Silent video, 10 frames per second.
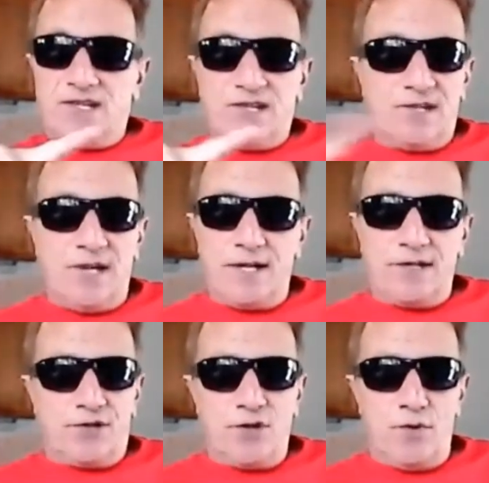This is
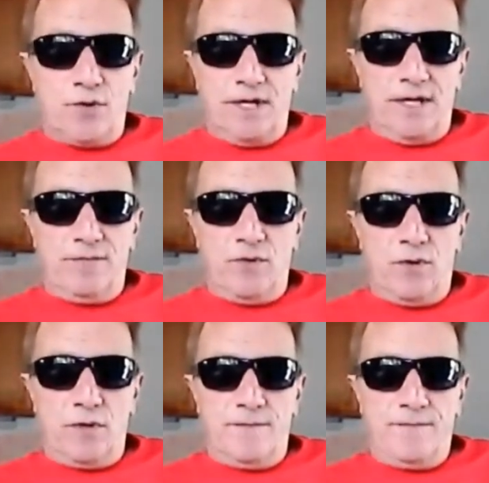not a joke
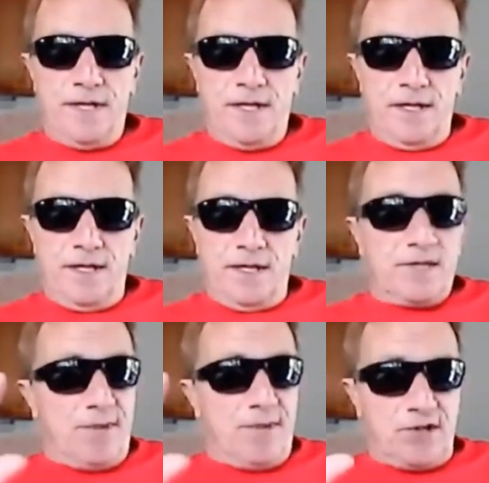anymore,
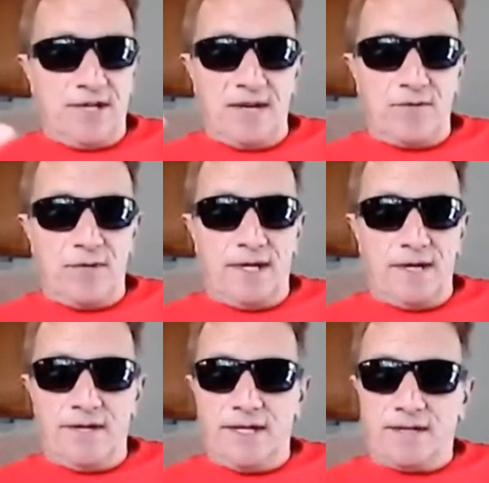especially now we're
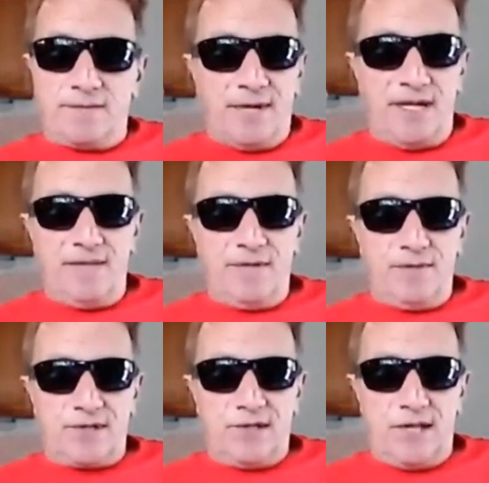hearing that the
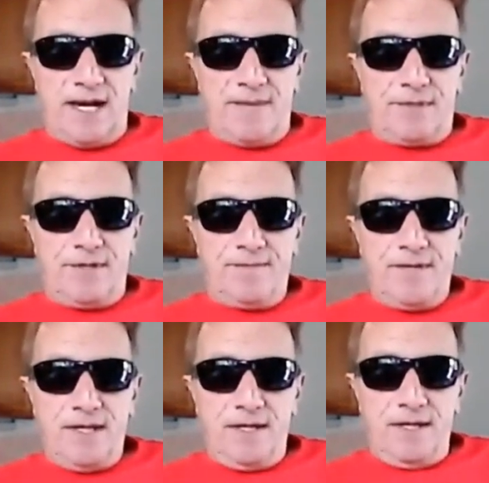baby was slapped.
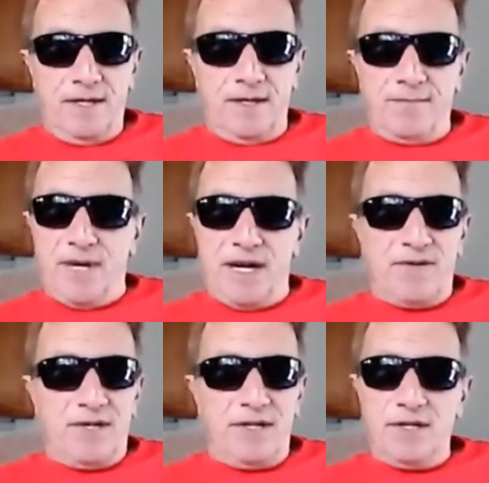
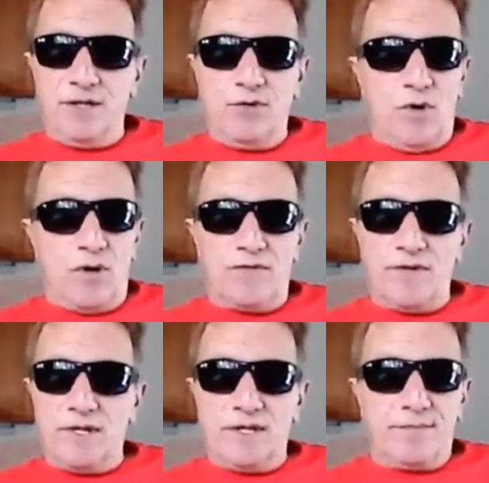Barry, you
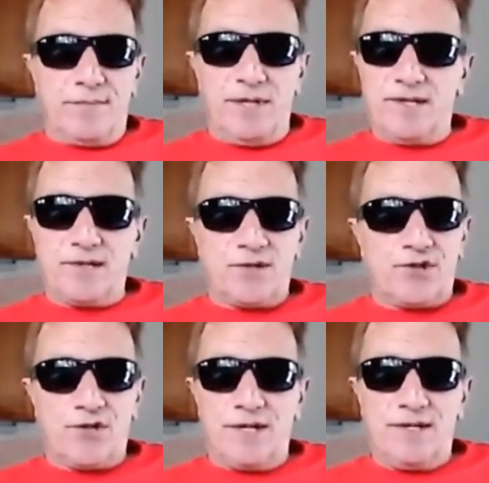are really a piece of
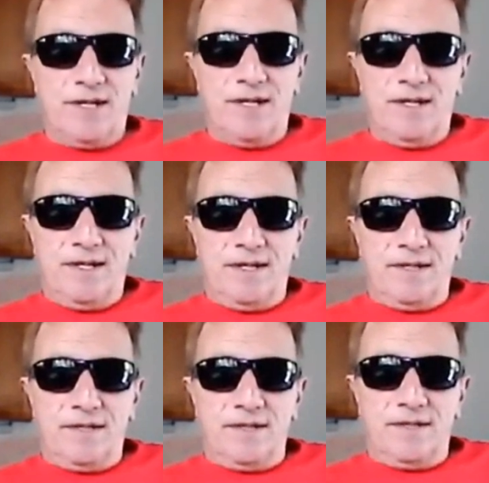shit.
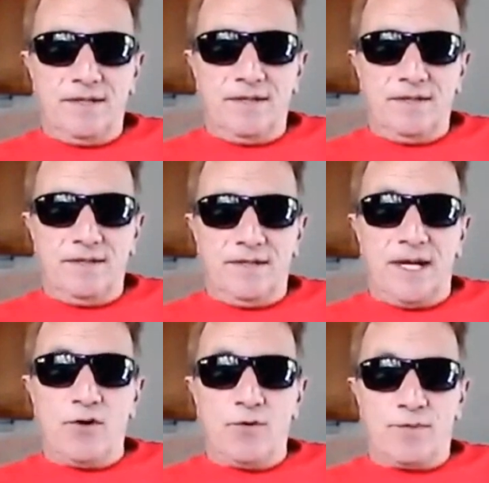
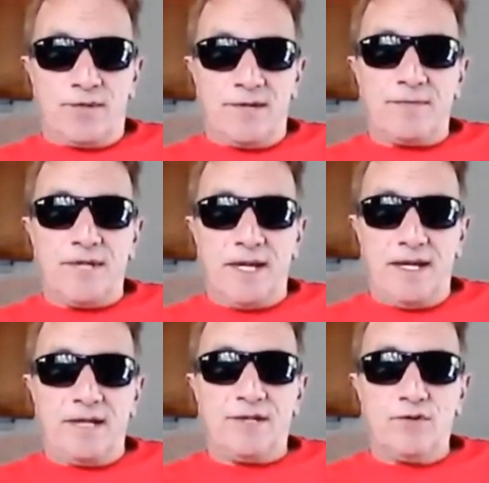And I hope
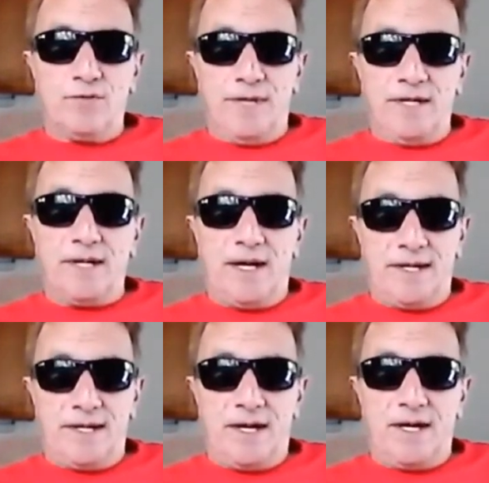someday I do meet
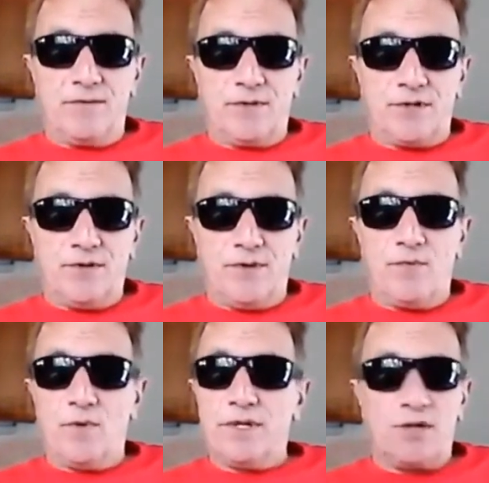eye to eye with
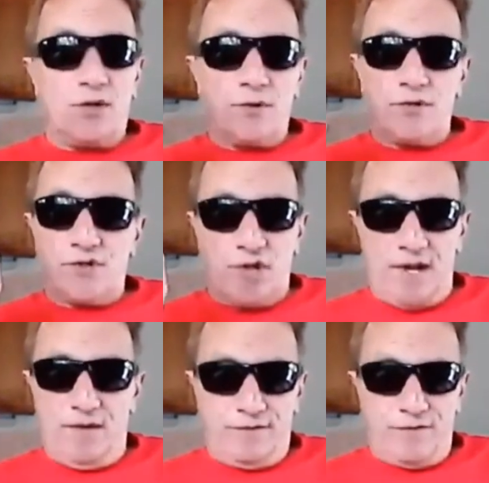you. I'm willing to go to
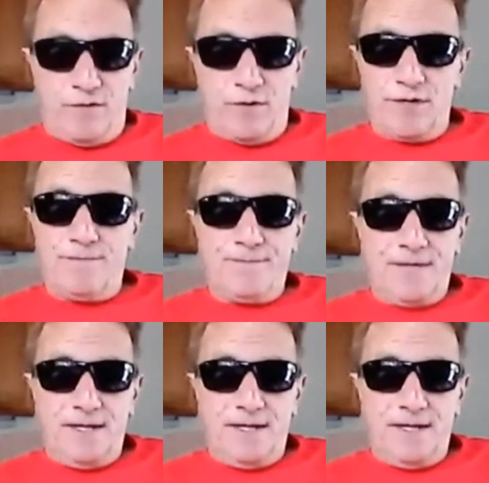jail for it.